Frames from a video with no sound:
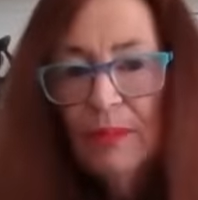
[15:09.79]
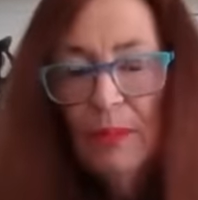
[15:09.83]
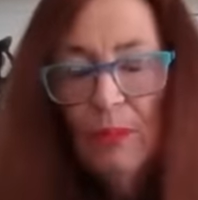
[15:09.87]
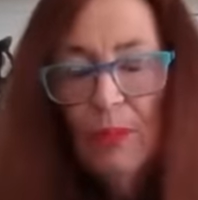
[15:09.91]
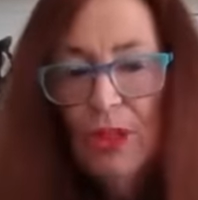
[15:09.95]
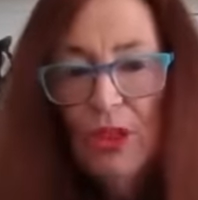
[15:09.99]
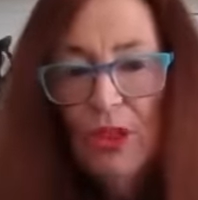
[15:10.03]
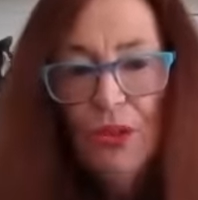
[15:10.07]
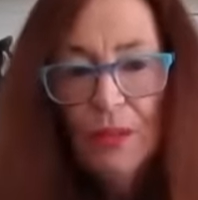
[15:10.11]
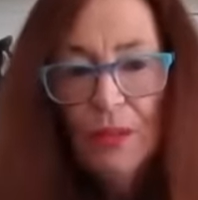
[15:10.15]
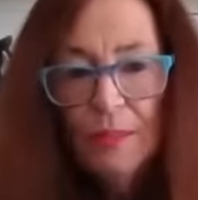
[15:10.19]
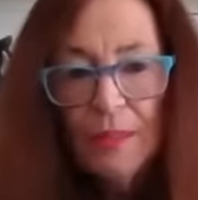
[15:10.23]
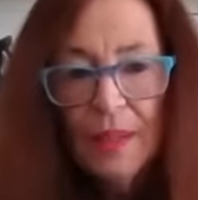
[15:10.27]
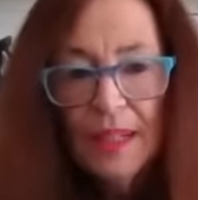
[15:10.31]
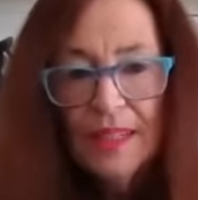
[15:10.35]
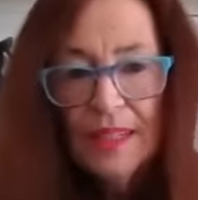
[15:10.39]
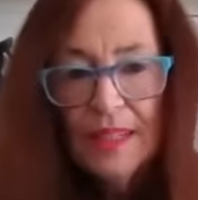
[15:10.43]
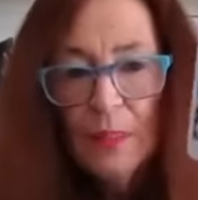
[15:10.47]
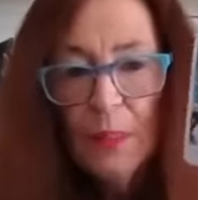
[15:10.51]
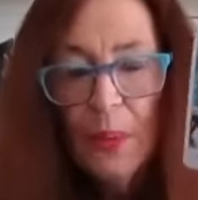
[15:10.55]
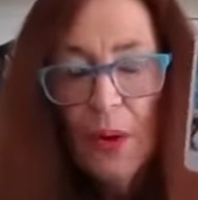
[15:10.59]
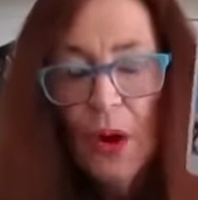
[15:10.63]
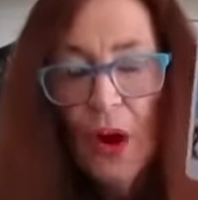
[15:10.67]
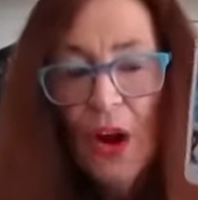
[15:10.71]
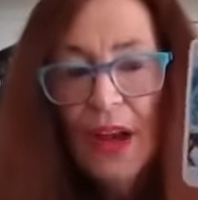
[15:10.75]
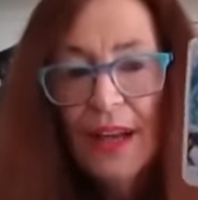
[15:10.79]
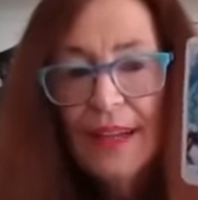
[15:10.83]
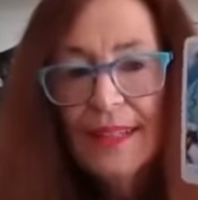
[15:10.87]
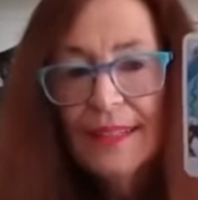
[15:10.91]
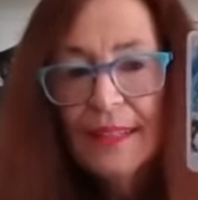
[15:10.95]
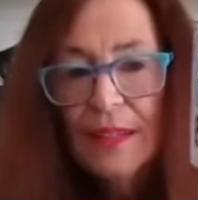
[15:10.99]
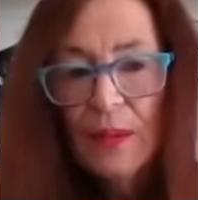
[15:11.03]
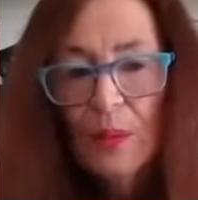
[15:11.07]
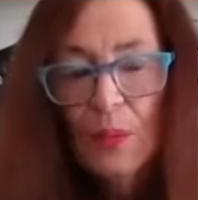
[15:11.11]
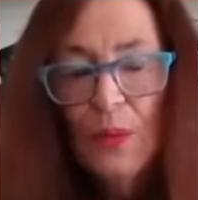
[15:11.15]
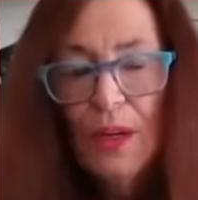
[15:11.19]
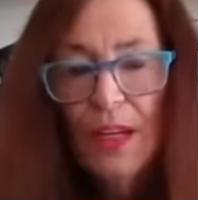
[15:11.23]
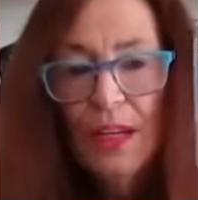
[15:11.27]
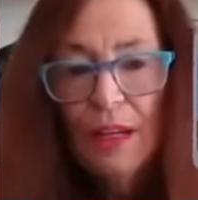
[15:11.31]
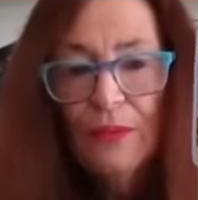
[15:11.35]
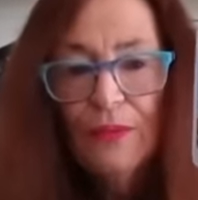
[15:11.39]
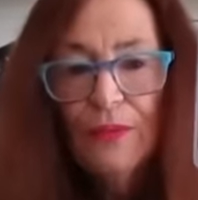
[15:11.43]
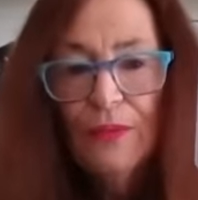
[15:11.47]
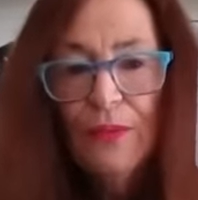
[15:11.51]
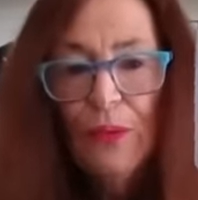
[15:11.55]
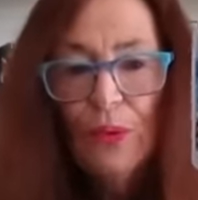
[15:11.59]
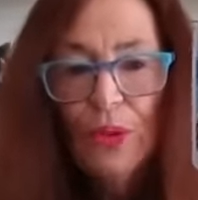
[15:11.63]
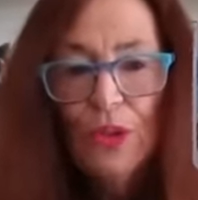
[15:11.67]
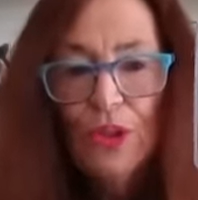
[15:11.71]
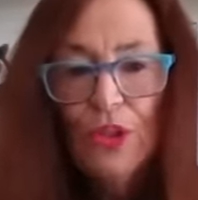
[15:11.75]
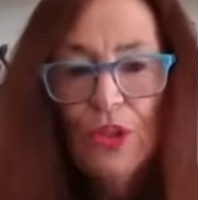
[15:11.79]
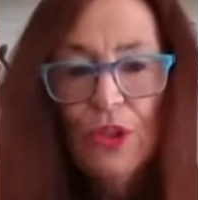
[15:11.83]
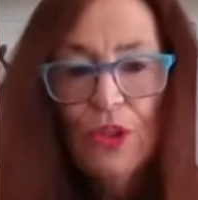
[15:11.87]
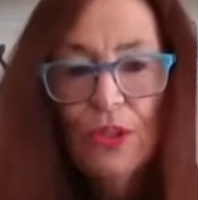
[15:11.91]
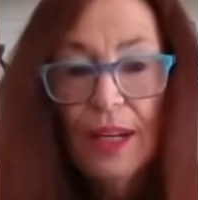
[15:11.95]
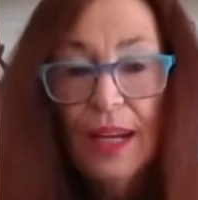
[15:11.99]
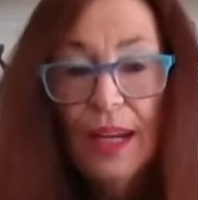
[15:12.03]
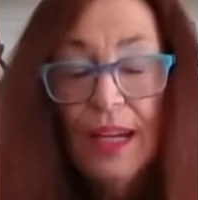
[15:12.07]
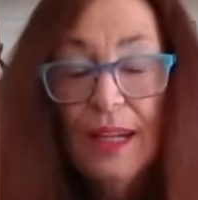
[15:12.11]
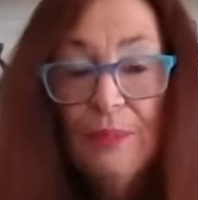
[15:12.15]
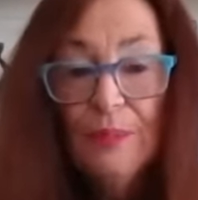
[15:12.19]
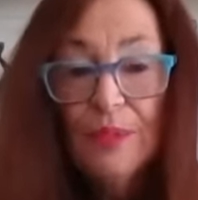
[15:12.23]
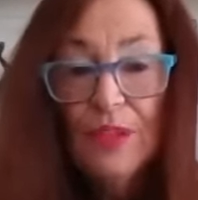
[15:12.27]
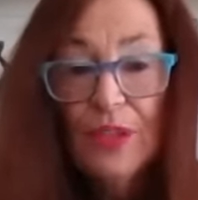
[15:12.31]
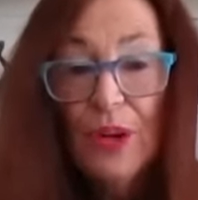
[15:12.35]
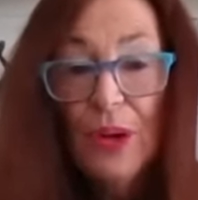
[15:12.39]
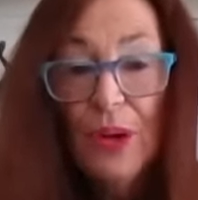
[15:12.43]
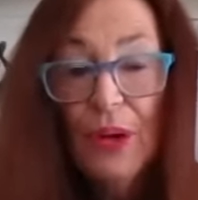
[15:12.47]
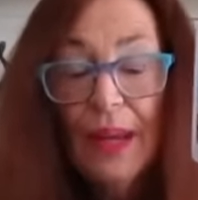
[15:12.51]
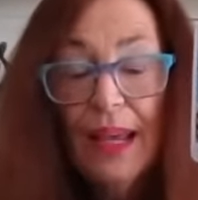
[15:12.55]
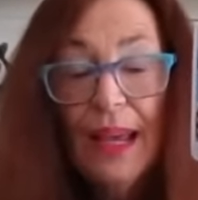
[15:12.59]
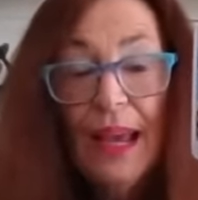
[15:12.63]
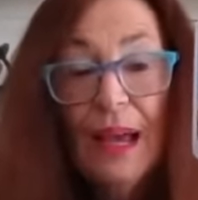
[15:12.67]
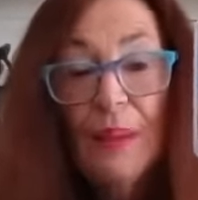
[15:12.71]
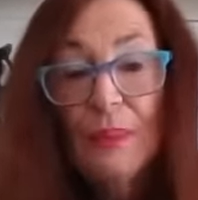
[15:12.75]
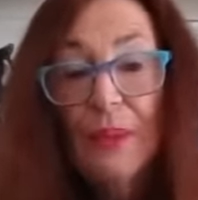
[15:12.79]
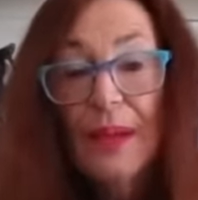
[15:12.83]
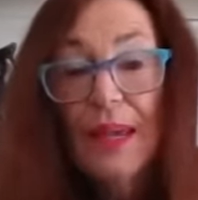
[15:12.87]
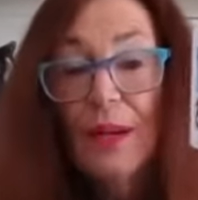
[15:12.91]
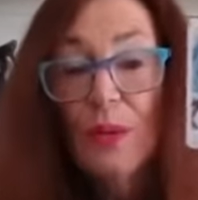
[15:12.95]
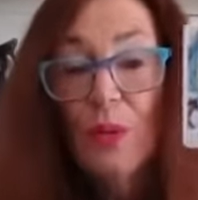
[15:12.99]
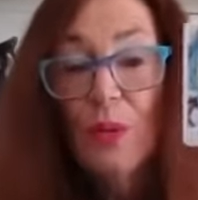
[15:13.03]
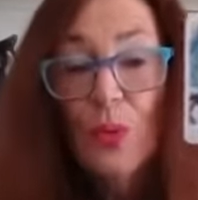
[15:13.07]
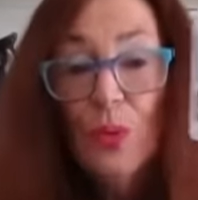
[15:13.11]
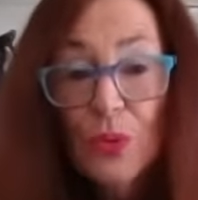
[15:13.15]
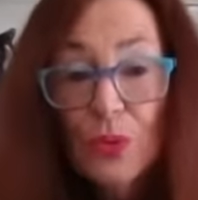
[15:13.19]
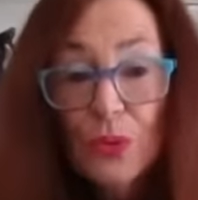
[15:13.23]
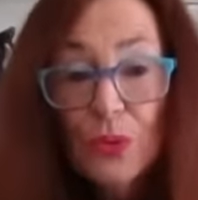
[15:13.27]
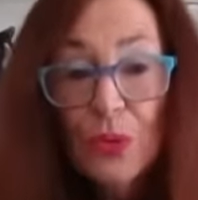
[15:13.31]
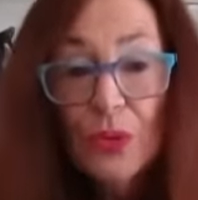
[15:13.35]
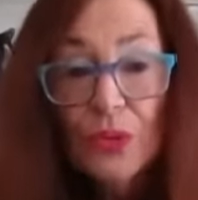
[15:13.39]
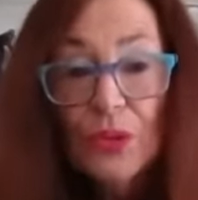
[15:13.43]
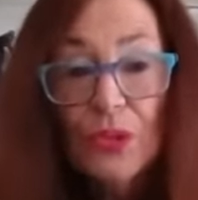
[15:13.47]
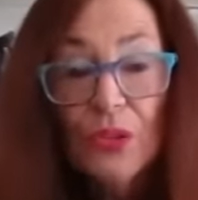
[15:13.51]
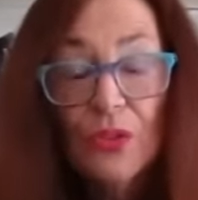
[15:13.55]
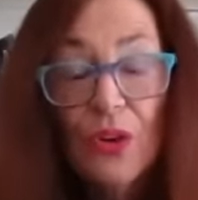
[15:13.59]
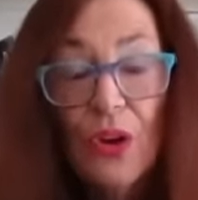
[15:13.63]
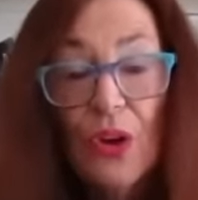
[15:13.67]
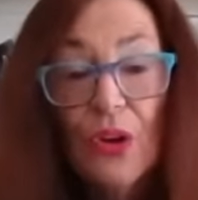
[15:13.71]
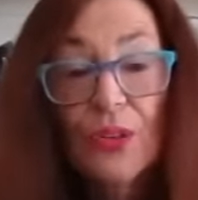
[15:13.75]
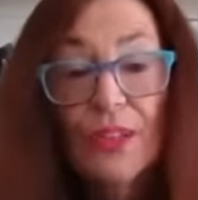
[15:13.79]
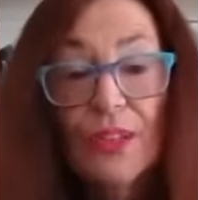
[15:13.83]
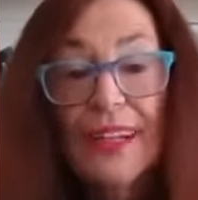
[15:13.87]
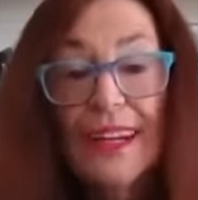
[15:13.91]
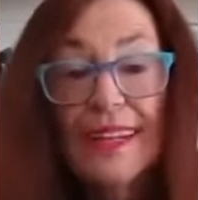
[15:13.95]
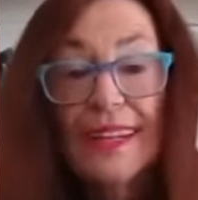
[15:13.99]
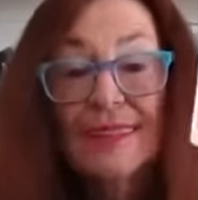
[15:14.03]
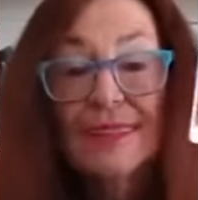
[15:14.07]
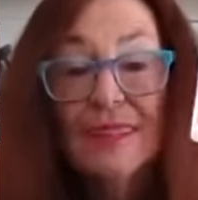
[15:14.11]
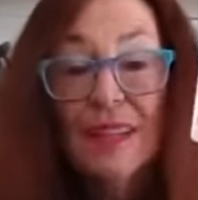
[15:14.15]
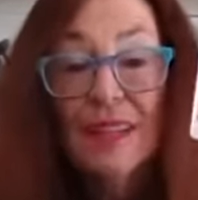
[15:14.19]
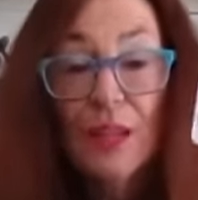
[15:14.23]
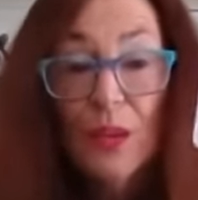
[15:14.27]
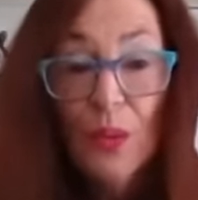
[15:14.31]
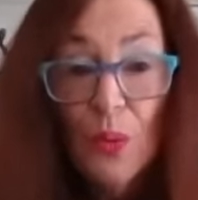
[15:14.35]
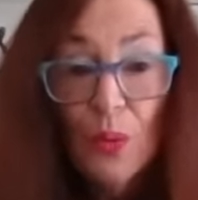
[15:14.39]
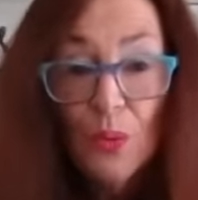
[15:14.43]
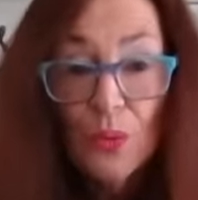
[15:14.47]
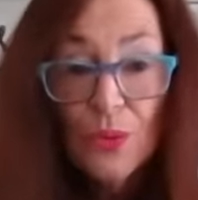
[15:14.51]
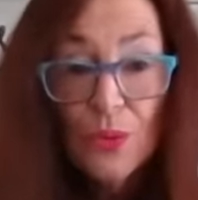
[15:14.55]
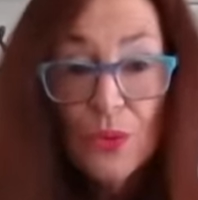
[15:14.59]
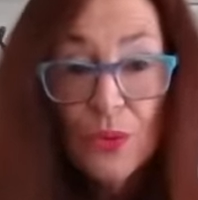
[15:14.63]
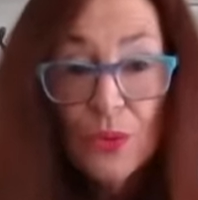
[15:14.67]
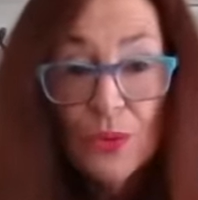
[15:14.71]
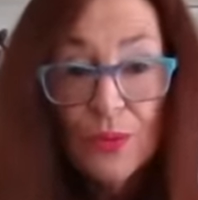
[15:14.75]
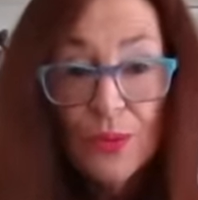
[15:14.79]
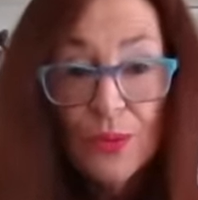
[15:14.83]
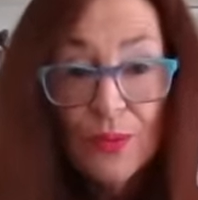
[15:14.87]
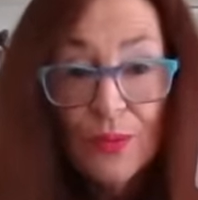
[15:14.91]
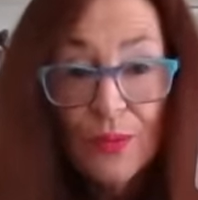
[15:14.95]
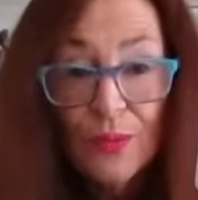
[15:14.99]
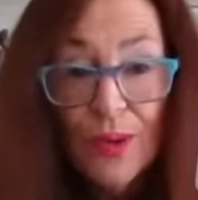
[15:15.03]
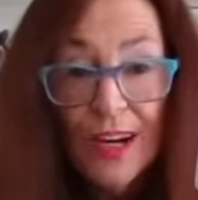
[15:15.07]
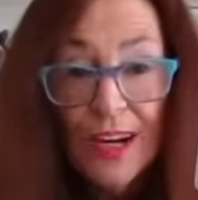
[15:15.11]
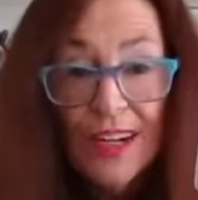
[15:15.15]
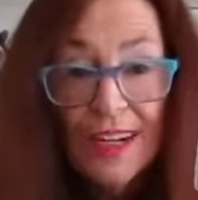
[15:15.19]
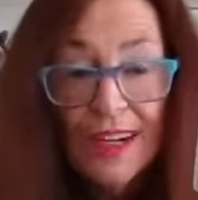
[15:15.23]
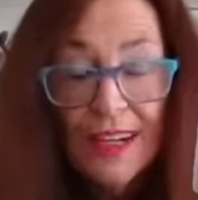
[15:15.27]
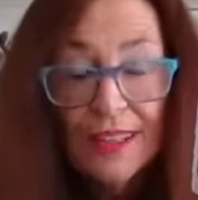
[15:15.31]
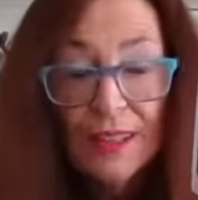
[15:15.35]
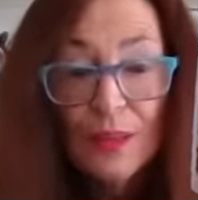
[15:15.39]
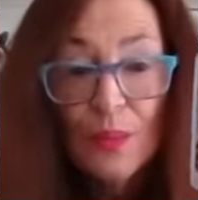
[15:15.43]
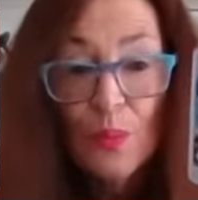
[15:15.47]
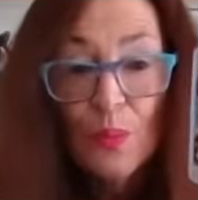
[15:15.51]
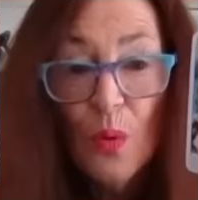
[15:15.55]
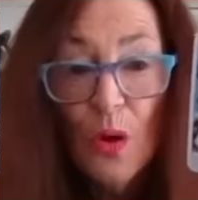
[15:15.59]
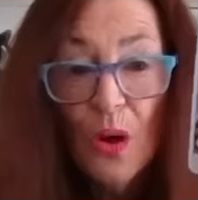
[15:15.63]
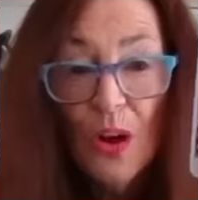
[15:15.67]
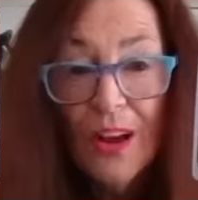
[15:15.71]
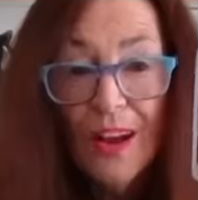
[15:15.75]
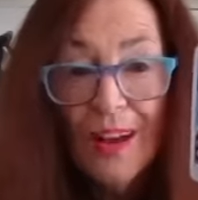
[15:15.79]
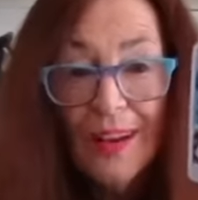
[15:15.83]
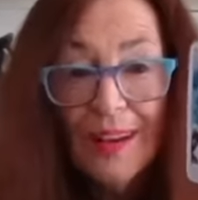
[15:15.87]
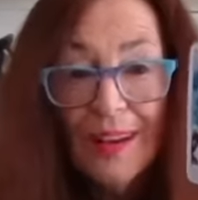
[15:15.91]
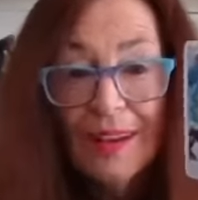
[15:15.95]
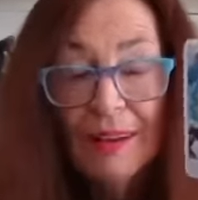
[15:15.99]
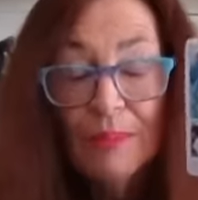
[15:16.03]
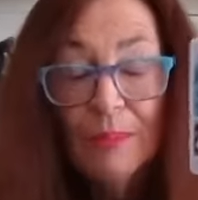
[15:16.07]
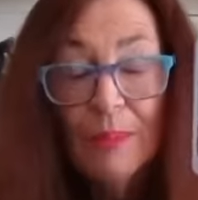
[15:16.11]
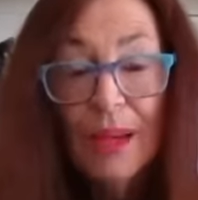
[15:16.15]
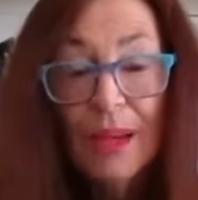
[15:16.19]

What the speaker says: we shouldn't be surprised. The Wheel of Fortune keeps turning up in all sorts of contexts, in all sorts of readings. Why?